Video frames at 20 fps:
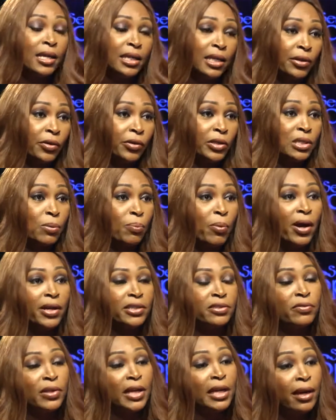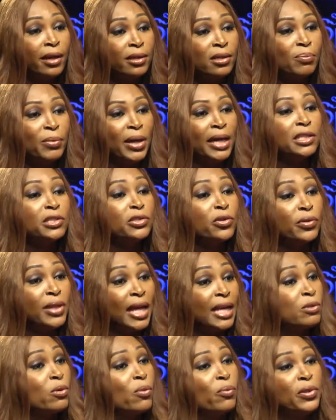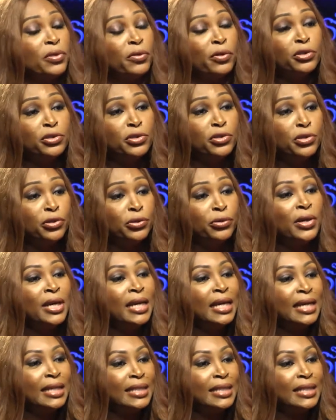you know, is a part of the economy. And so that's what we thought to do.